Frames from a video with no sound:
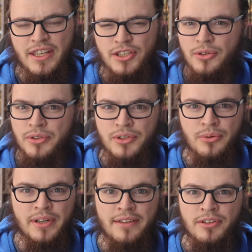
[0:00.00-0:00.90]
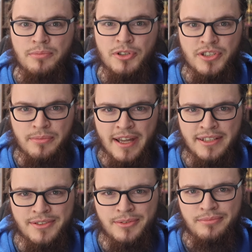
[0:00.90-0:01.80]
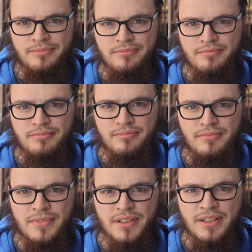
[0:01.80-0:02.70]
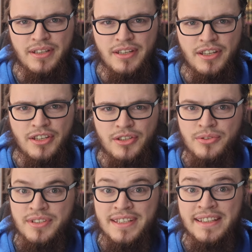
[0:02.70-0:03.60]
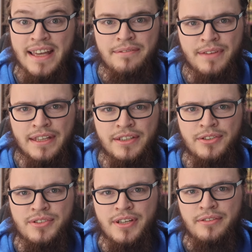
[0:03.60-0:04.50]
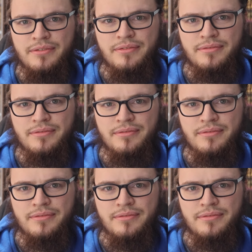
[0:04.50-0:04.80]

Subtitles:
You can do whatever you put your mind to. You just need to have faith in yourself.